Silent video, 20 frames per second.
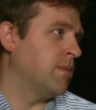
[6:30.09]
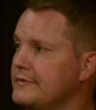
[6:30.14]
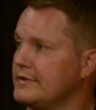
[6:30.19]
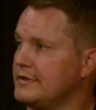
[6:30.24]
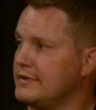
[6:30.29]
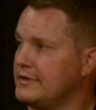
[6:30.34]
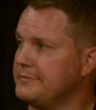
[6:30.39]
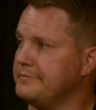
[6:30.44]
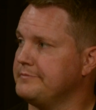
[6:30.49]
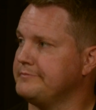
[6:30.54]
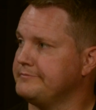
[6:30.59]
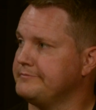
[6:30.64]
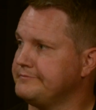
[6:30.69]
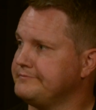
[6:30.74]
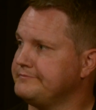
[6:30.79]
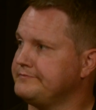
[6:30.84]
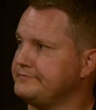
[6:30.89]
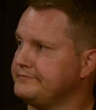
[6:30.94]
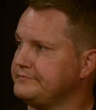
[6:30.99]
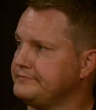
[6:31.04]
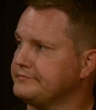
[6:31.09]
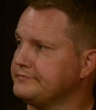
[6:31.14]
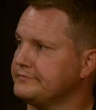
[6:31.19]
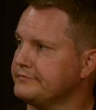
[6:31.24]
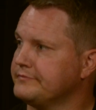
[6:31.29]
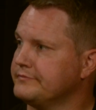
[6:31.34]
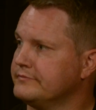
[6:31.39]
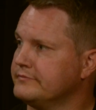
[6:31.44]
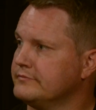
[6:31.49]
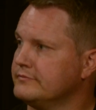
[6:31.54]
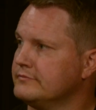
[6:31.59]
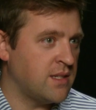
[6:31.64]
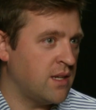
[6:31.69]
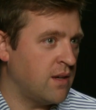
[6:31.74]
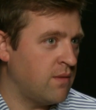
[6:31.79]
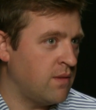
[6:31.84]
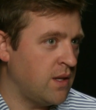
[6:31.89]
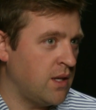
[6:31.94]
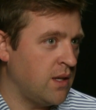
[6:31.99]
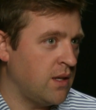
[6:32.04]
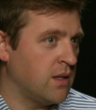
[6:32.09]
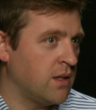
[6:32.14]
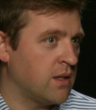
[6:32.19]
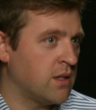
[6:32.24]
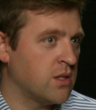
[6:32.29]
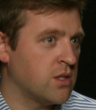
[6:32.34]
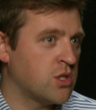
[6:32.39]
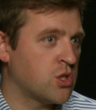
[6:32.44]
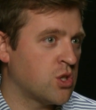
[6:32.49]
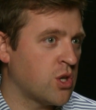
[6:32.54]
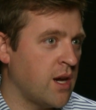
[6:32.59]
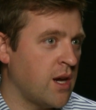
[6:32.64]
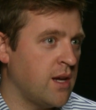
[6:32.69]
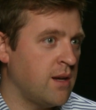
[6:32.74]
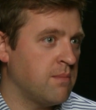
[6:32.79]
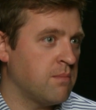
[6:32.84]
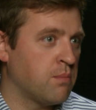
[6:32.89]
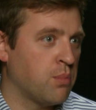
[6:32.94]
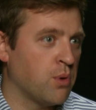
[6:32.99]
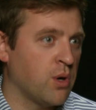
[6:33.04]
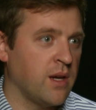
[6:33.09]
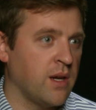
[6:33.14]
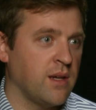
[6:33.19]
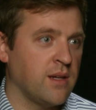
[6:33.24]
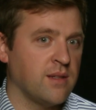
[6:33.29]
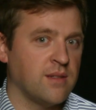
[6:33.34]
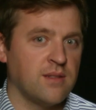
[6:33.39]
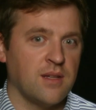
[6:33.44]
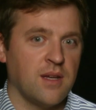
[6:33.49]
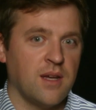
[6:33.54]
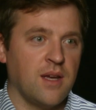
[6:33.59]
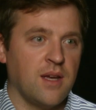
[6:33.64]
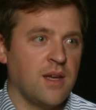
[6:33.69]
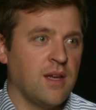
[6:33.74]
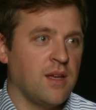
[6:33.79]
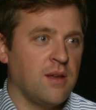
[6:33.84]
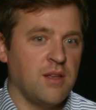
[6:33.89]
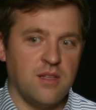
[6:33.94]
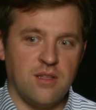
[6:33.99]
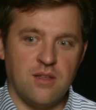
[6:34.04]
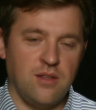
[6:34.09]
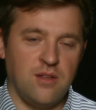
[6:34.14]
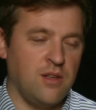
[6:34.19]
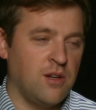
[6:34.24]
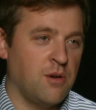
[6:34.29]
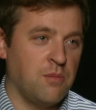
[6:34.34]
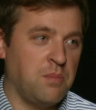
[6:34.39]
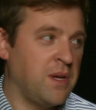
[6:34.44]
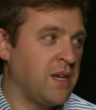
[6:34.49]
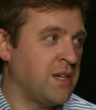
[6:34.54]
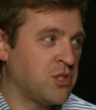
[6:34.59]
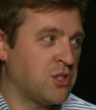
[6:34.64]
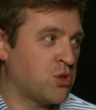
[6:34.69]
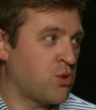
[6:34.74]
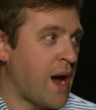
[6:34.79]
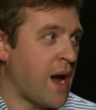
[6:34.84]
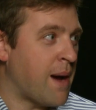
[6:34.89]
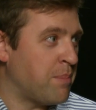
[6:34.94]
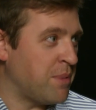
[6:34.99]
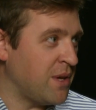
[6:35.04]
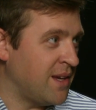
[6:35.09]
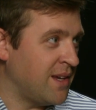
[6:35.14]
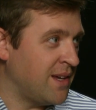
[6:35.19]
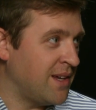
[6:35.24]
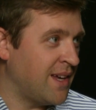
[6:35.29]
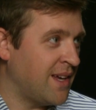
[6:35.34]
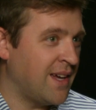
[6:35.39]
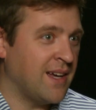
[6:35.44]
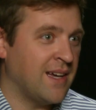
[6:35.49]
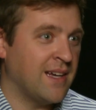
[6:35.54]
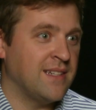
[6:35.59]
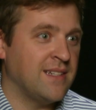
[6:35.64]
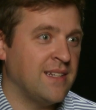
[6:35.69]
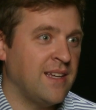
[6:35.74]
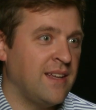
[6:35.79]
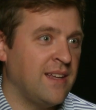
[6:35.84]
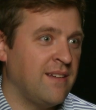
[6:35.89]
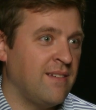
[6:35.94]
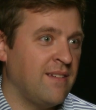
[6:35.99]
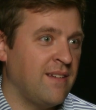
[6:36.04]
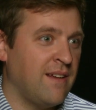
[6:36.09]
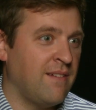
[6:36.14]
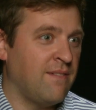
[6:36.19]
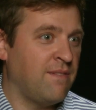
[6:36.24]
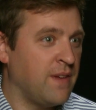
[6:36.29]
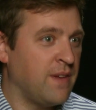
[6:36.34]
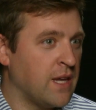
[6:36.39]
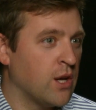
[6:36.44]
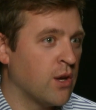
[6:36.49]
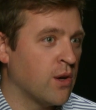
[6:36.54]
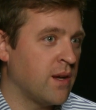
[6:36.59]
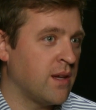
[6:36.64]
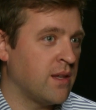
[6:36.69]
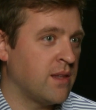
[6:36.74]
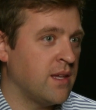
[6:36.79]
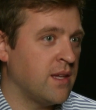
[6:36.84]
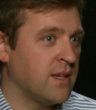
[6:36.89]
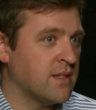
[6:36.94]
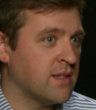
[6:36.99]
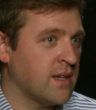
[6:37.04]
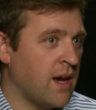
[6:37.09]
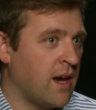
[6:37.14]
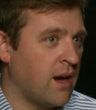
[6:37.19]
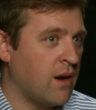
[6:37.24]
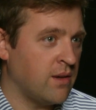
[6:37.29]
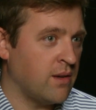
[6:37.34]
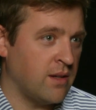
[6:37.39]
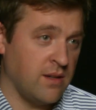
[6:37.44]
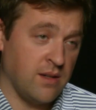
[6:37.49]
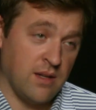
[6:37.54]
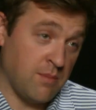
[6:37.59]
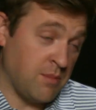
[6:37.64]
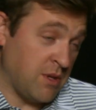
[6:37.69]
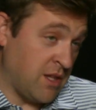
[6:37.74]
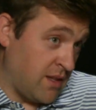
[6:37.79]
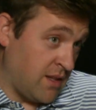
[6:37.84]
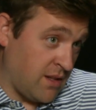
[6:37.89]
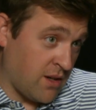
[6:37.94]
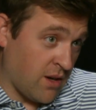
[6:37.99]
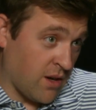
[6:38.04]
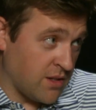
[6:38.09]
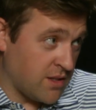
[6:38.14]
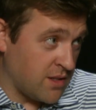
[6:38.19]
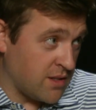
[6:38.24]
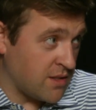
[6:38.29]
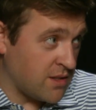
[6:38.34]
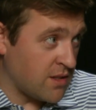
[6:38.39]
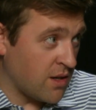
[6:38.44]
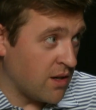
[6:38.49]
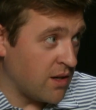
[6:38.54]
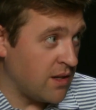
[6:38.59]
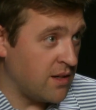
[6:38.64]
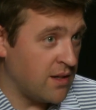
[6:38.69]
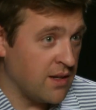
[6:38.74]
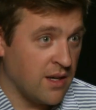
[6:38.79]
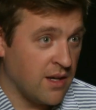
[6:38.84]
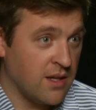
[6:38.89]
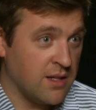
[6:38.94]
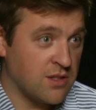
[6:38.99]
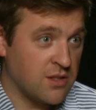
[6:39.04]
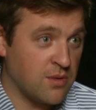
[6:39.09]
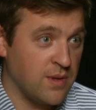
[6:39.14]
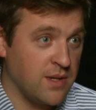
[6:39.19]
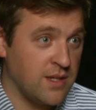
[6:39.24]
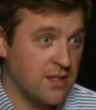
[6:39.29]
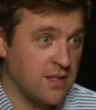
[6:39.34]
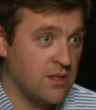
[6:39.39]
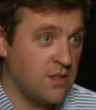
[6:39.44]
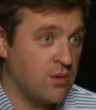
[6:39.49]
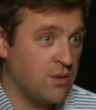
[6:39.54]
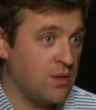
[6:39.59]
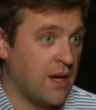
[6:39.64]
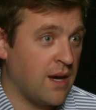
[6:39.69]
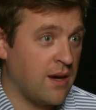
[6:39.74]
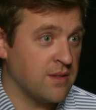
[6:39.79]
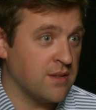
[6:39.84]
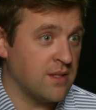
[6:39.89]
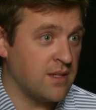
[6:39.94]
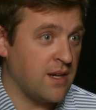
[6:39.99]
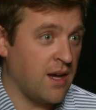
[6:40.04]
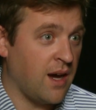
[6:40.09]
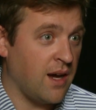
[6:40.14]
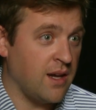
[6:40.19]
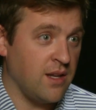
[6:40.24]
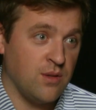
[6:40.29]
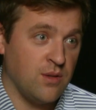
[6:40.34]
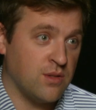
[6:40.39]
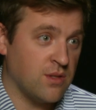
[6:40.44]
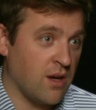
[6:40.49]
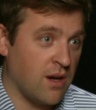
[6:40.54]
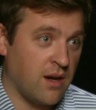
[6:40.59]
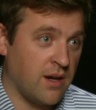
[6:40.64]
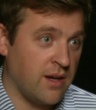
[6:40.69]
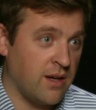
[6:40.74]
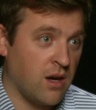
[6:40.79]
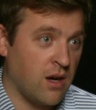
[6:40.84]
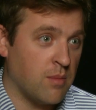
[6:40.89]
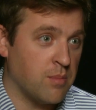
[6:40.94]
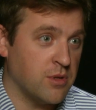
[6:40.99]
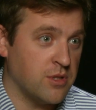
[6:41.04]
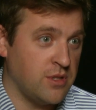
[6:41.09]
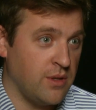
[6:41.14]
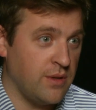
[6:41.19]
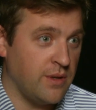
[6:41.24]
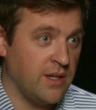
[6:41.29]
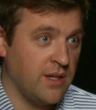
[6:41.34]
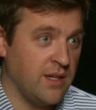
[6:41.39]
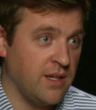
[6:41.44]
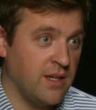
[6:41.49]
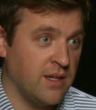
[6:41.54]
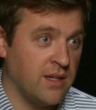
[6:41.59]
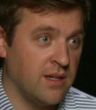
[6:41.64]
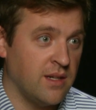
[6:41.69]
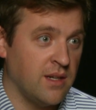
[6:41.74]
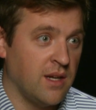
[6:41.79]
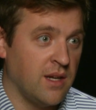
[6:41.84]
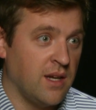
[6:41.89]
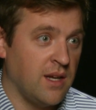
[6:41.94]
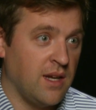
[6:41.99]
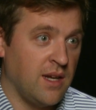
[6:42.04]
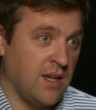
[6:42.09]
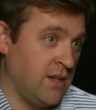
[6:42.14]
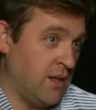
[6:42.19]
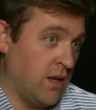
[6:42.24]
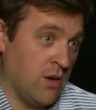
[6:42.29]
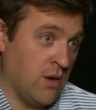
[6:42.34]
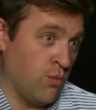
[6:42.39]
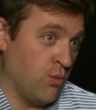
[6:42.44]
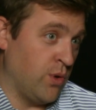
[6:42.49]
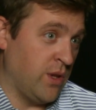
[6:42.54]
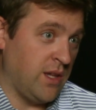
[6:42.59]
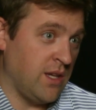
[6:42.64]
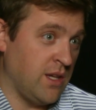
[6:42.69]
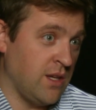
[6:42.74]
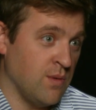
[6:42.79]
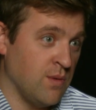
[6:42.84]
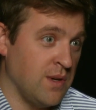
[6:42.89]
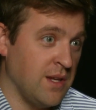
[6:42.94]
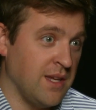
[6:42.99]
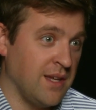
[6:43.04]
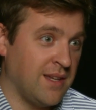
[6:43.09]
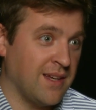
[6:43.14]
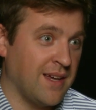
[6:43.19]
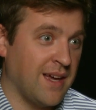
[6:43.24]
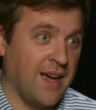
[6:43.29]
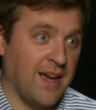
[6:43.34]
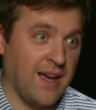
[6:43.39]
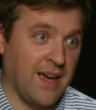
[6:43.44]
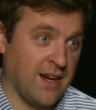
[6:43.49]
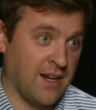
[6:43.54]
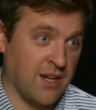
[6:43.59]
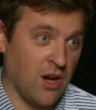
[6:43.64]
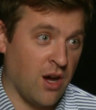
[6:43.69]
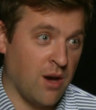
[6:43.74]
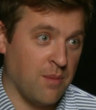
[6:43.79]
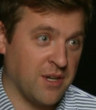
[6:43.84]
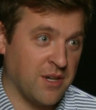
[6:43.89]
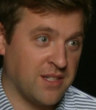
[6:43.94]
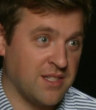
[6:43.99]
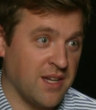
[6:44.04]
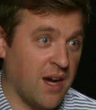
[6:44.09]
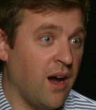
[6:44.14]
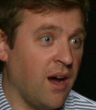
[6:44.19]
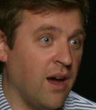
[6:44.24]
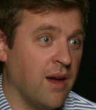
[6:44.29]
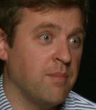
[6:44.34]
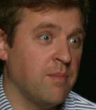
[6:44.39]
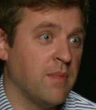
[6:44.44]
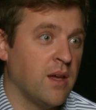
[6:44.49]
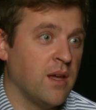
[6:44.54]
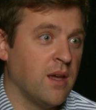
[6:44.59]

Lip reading: Constraint brings creativity. Constraint brings, being scrappy and figuring things out. And I mean, Carson started Squeeze in 2009. You saw an opportunity in a really unique economic time.